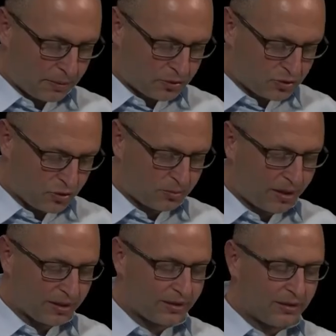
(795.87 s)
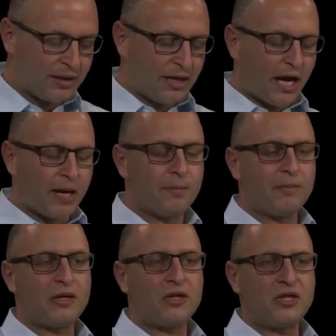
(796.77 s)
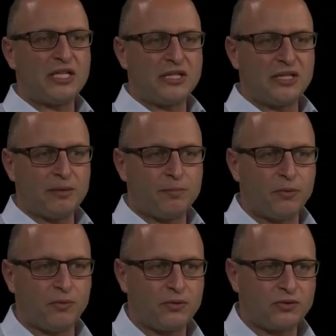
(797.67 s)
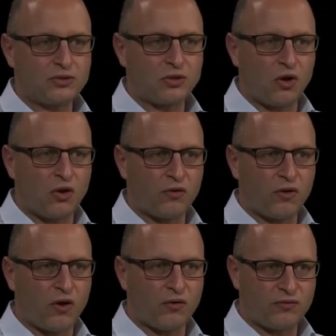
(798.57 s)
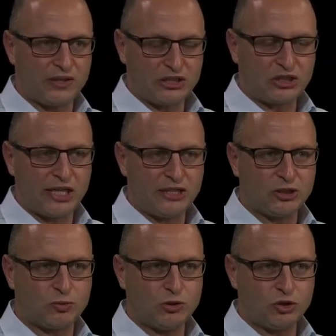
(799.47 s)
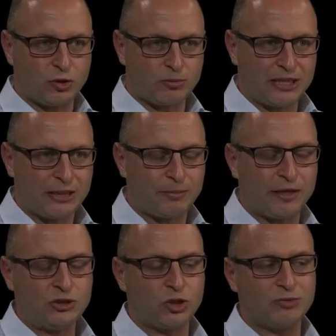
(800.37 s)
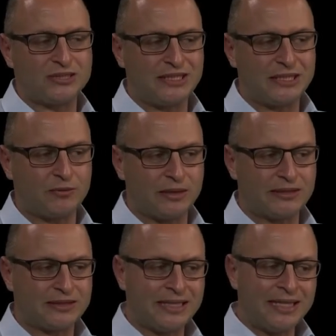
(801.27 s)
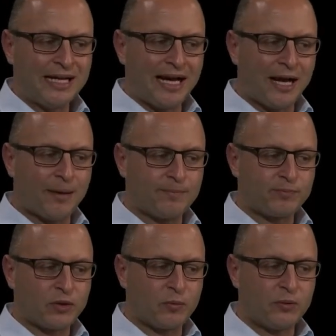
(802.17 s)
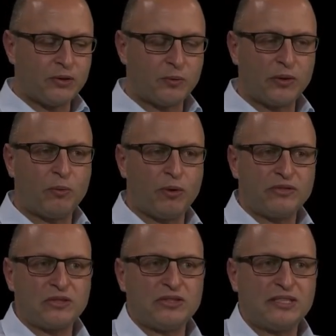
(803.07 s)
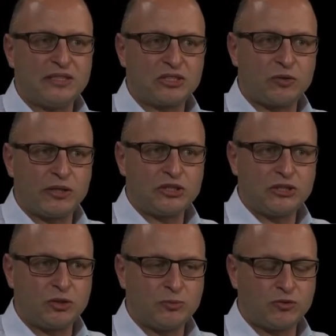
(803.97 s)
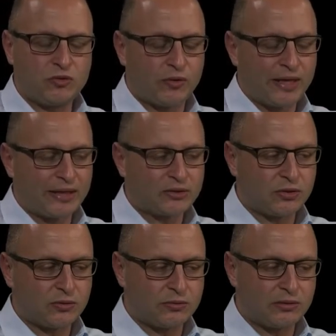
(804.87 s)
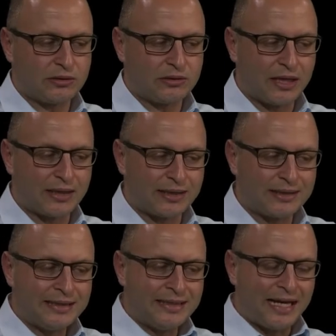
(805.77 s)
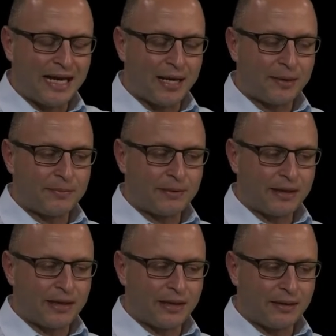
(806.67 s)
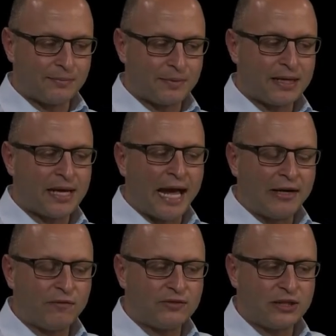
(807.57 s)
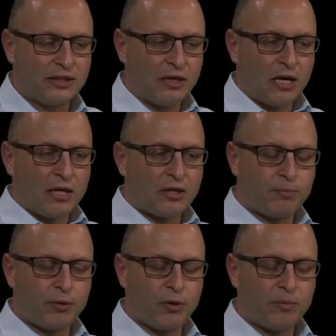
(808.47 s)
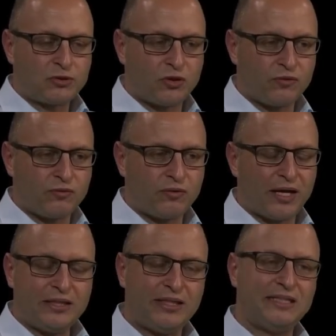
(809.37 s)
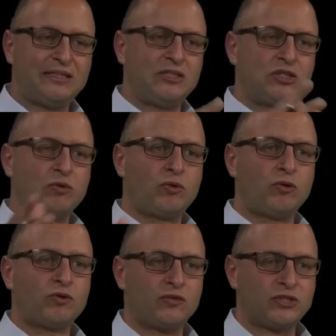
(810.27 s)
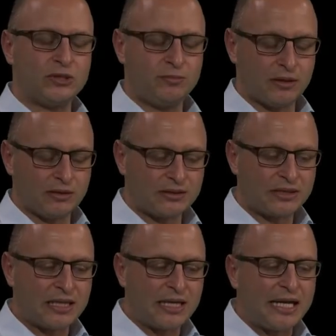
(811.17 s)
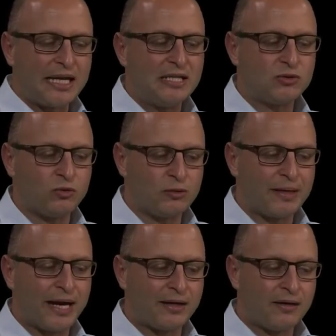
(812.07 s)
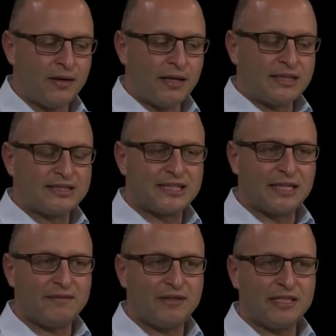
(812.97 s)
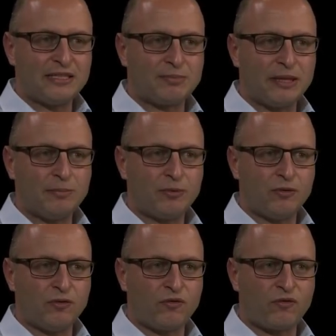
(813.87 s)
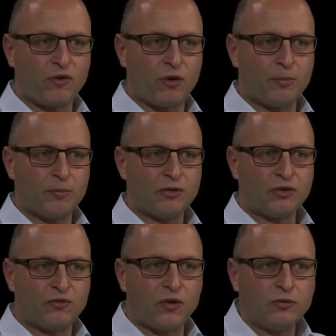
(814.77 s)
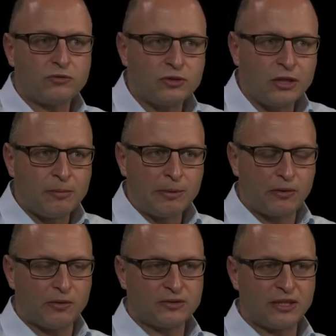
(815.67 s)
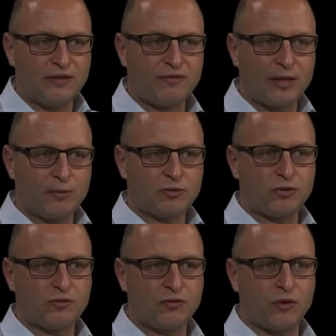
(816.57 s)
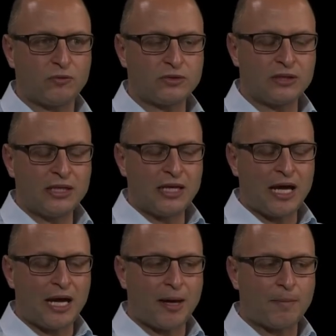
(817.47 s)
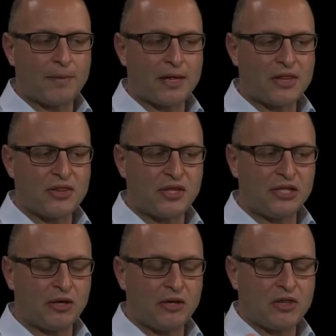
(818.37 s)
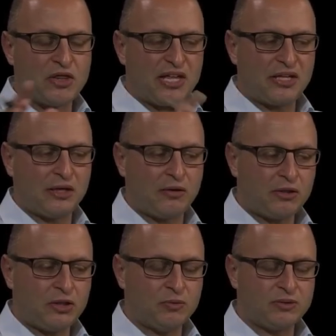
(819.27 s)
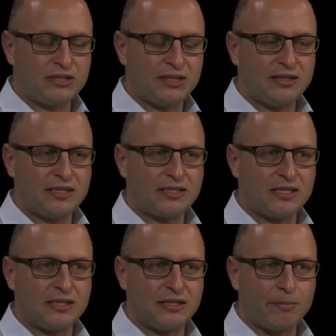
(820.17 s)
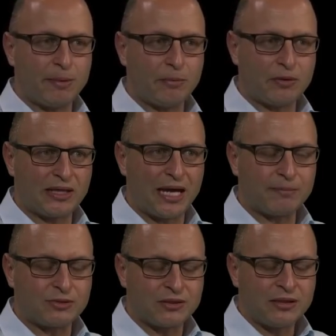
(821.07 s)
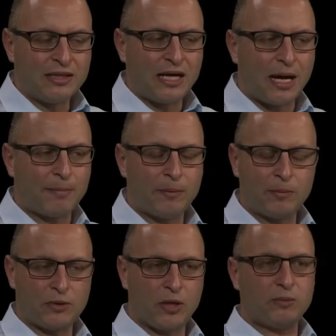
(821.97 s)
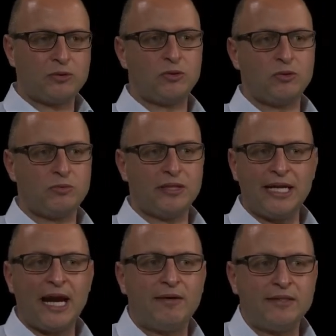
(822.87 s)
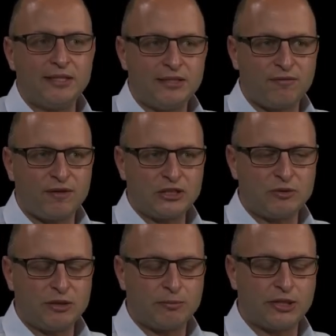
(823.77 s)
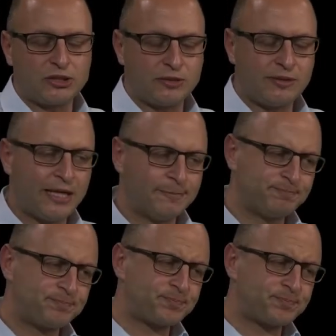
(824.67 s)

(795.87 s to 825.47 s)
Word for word: so, Martin, um, the the importance of, of, these changes with JobKeeper and JobSeeker is, um, you know, we're, obviously going to see this crunch in terms of your household data, yep. Um, um, and obviously the purpose of these additional calls for stimulus is all about saving these people from default because if they were to default. Um, you know that you know you would see this uh, debt bubble collapse um, and would go into the Harry Dent deflationary depression. Now,